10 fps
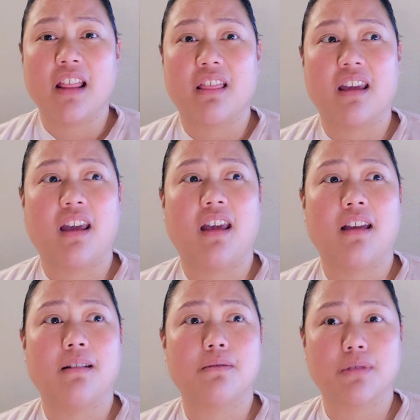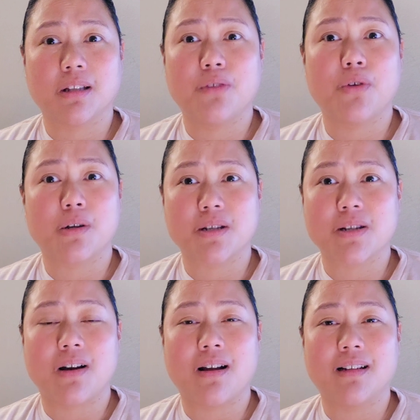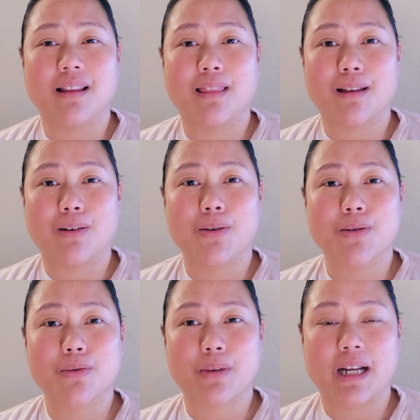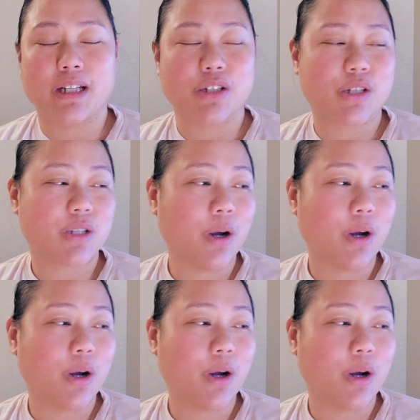They really focused on those radishes.